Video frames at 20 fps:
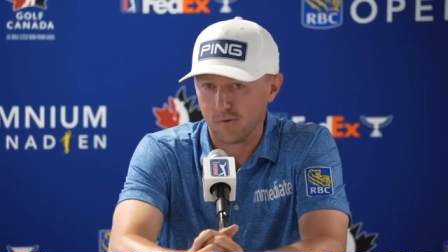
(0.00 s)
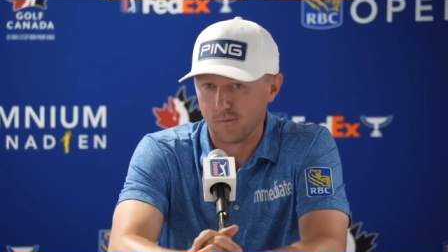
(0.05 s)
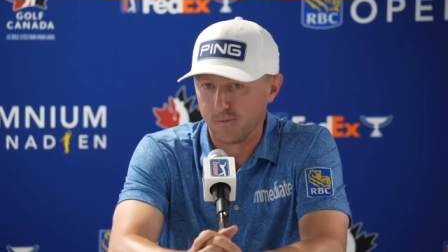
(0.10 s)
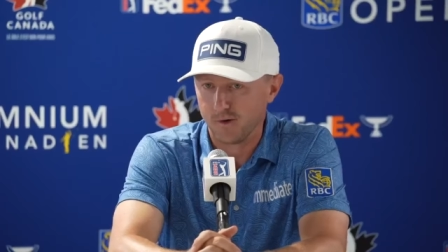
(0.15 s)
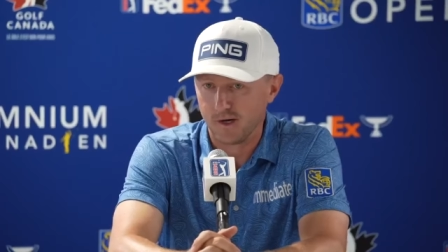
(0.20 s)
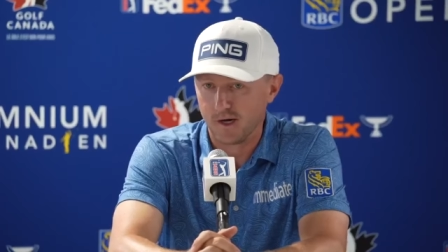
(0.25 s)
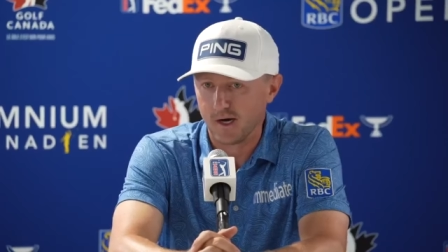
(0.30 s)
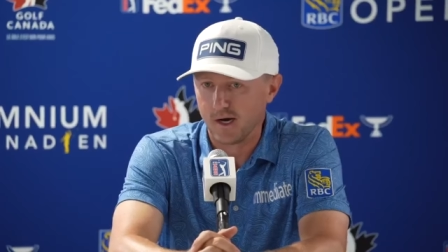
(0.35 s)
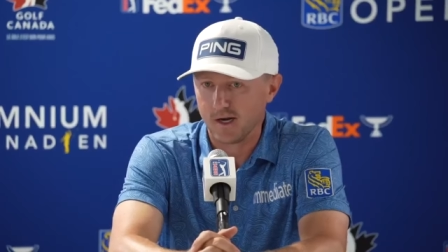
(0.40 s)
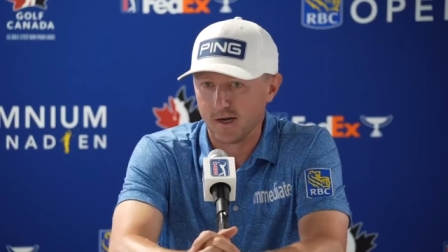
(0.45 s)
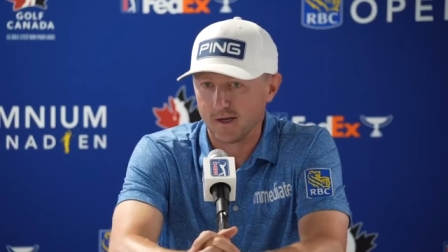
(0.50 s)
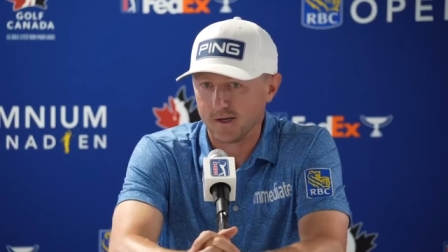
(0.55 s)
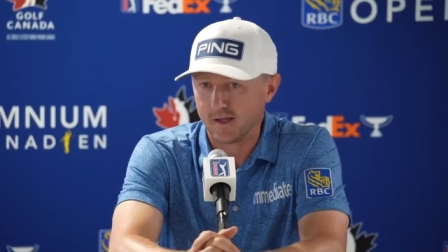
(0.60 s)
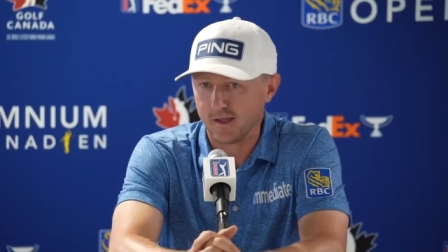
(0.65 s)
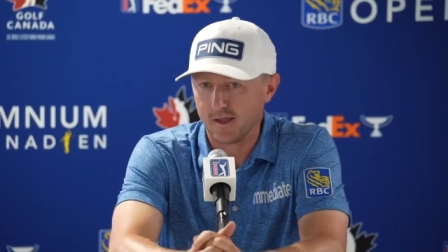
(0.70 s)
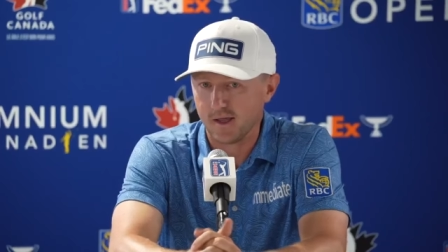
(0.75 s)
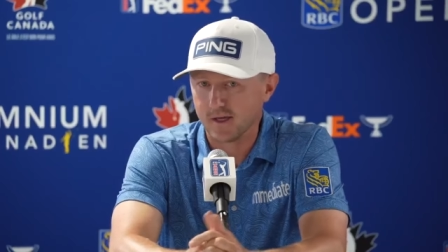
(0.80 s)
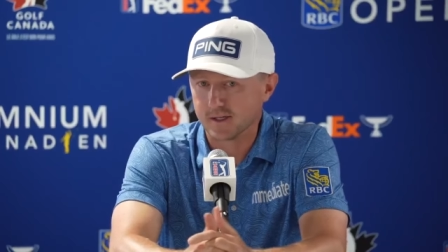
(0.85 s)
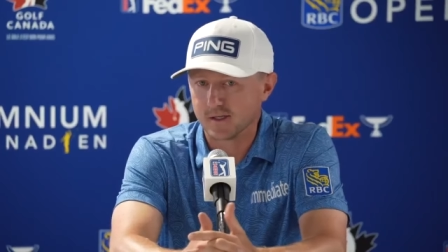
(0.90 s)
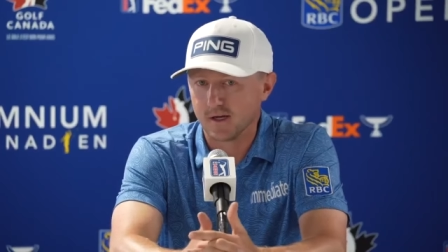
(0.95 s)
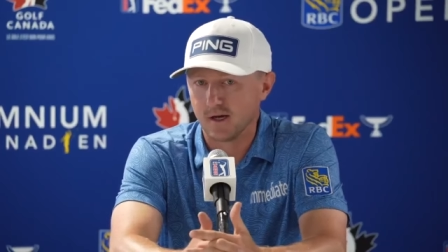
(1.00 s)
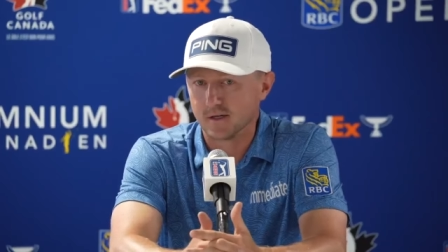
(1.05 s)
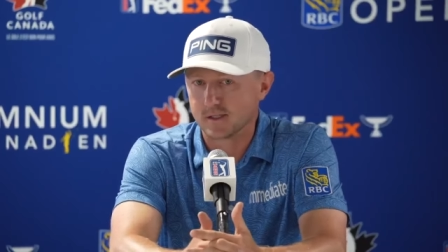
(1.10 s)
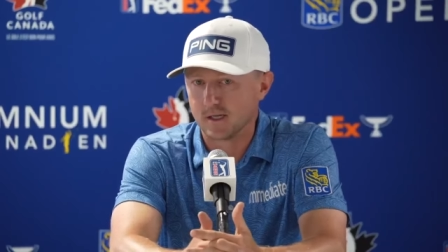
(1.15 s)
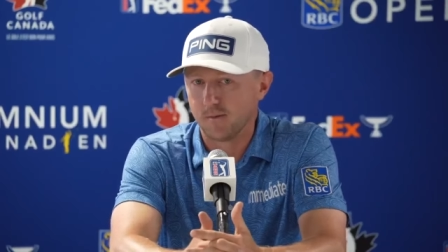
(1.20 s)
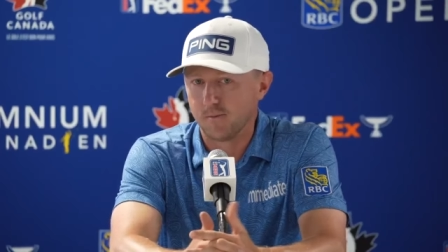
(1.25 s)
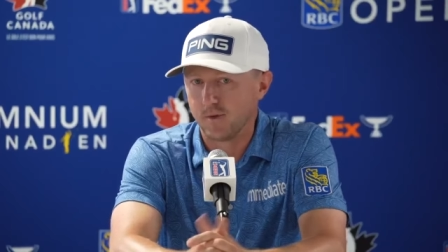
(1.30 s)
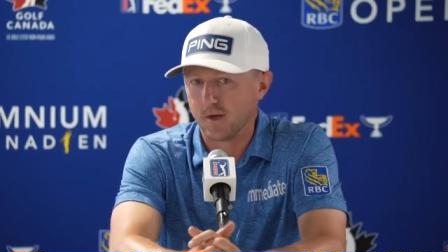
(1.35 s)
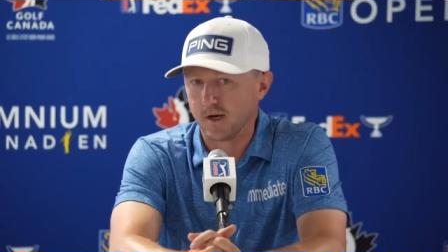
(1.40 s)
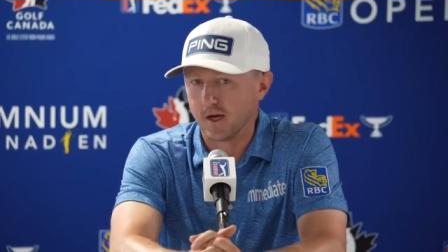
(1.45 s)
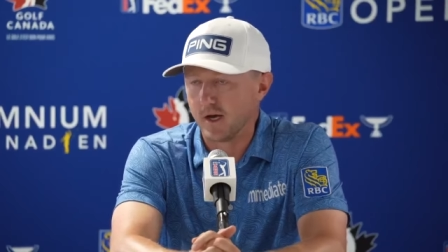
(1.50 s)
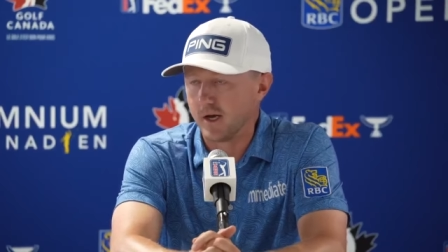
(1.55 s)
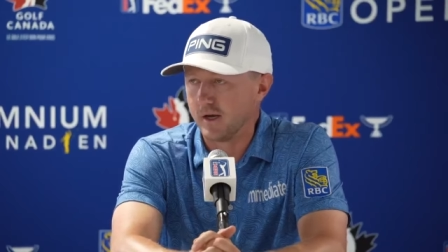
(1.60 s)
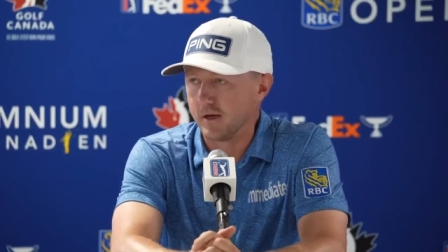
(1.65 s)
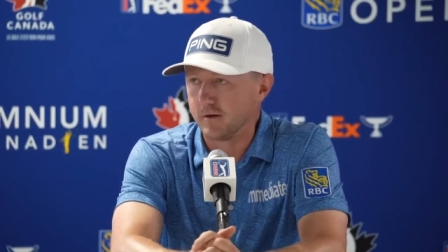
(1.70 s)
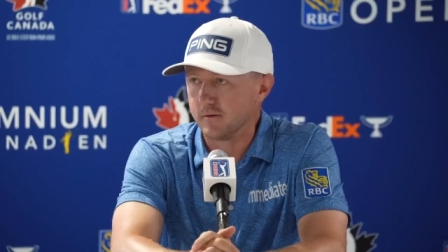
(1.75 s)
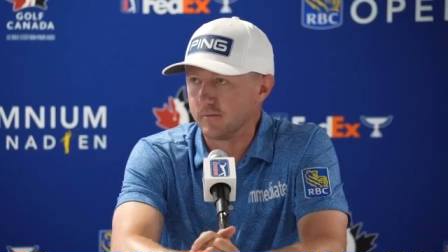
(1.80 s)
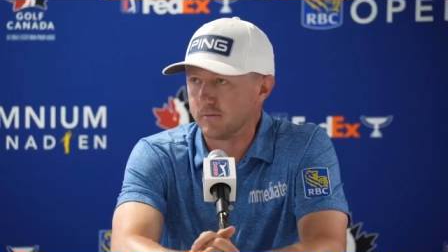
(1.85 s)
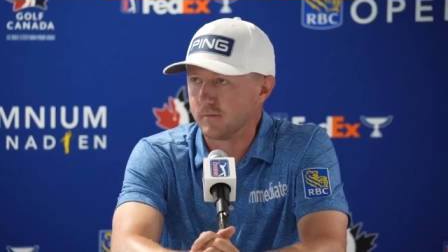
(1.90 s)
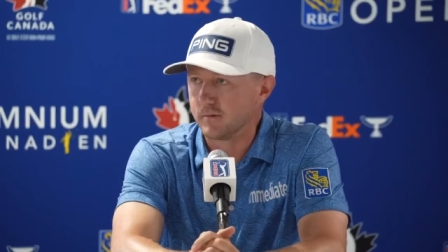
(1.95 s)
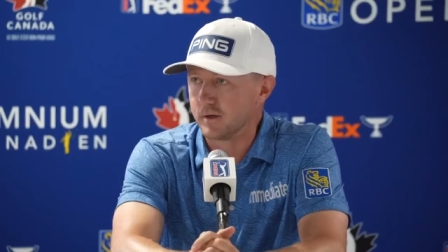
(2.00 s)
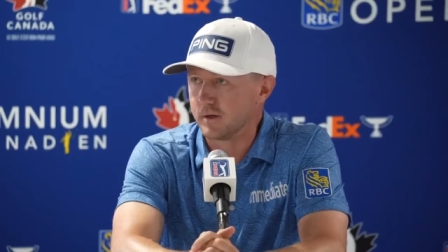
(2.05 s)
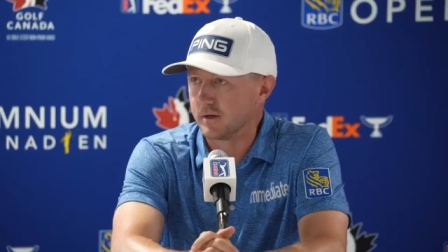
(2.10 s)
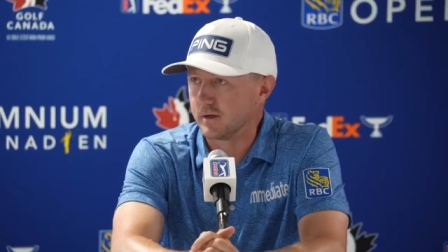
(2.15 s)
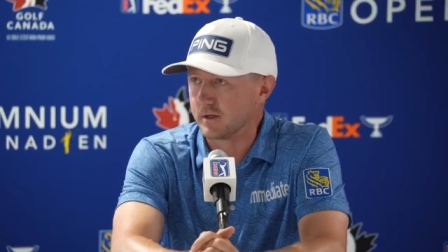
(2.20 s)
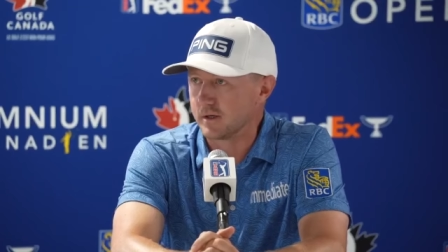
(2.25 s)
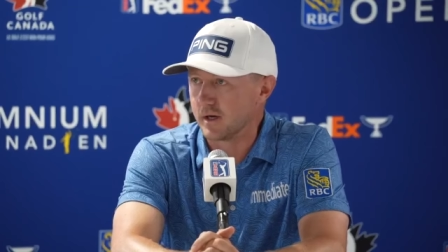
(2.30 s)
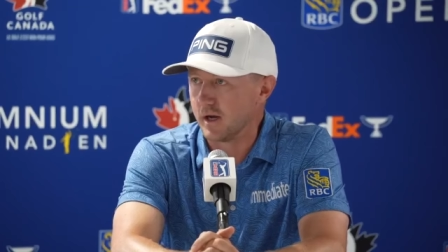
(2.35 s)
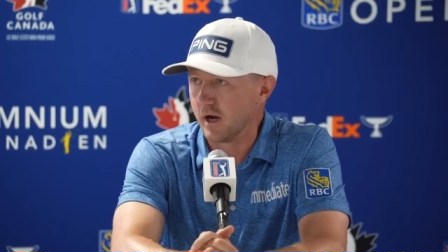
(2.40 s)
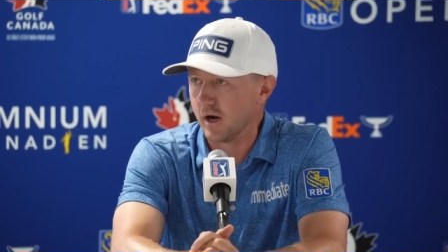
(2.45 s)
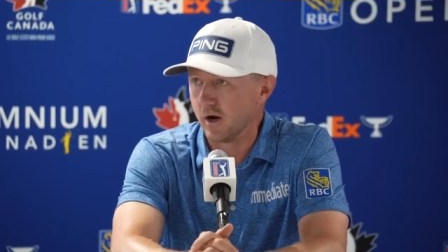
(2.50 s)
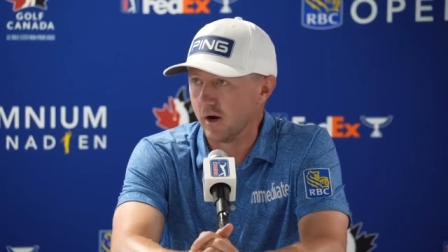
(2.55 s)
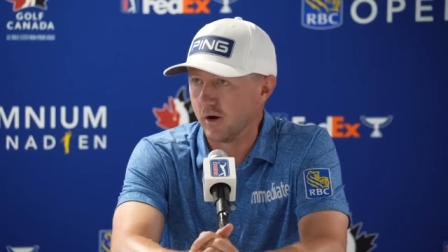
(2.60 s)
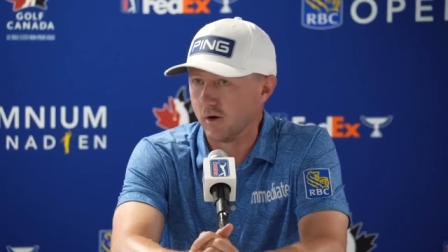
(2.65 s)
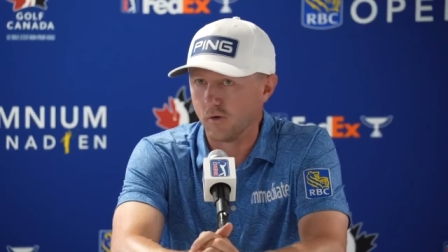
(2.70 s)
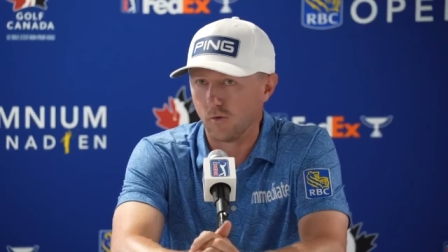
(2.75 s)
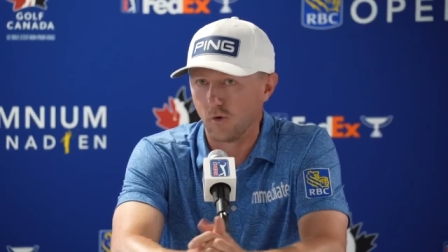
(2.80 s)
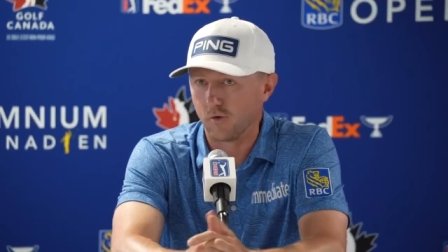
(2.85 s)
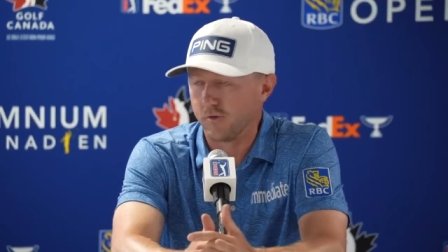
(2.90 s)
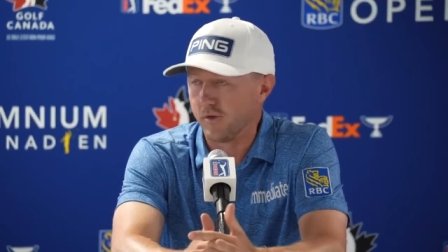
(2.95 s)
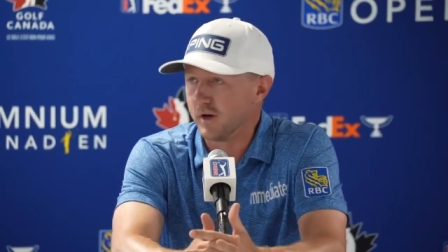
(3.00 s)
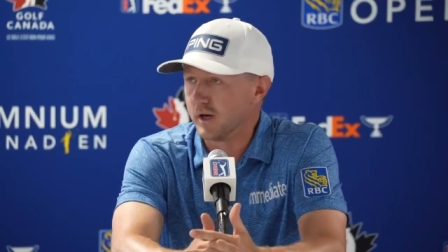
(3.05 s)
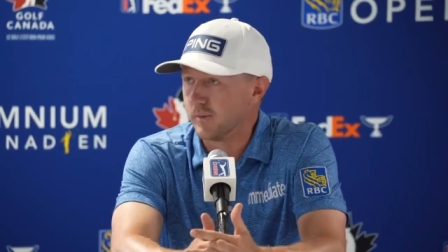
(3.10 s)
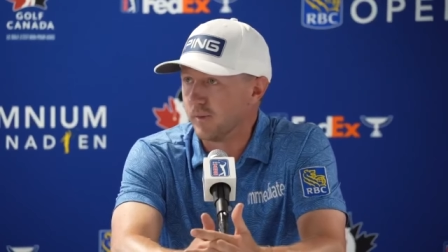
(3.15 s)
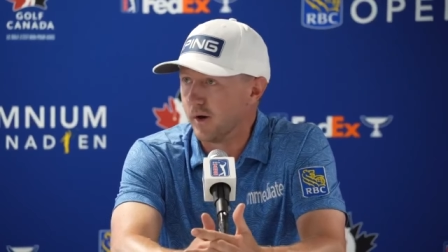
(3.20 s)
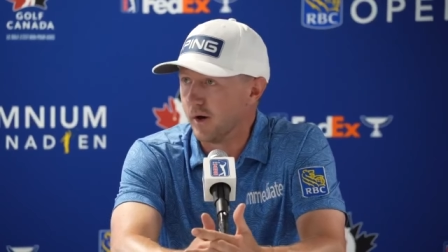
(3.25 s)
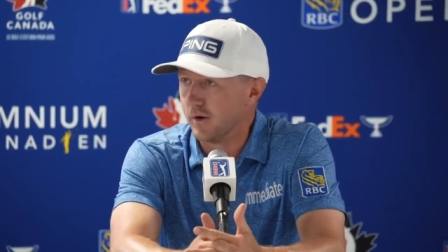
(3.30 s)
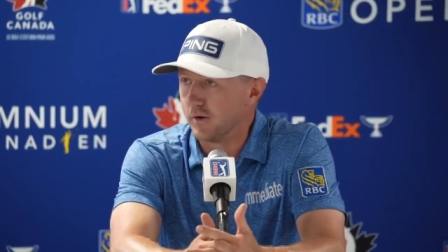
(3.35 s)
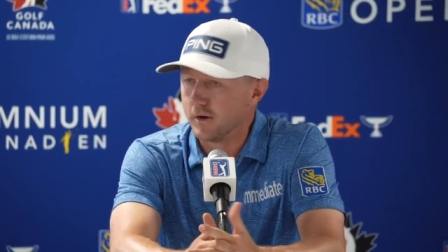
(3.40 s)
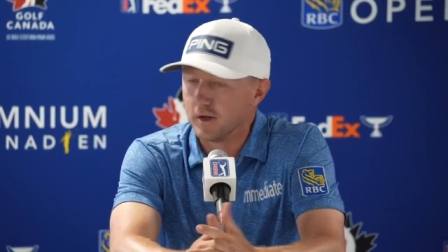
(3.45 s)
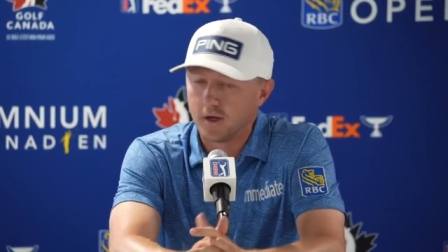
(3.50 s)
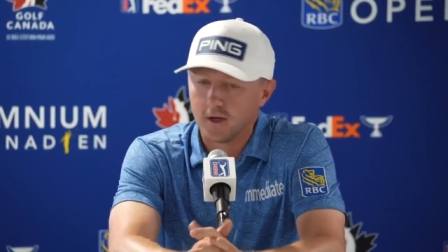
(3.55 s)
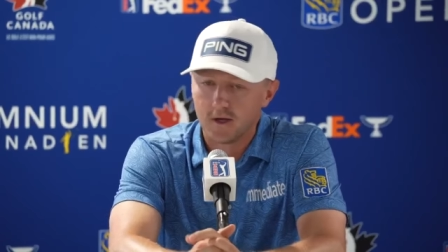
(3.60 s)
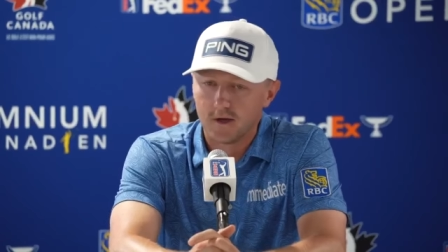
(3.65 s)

But that's not something I care or think about.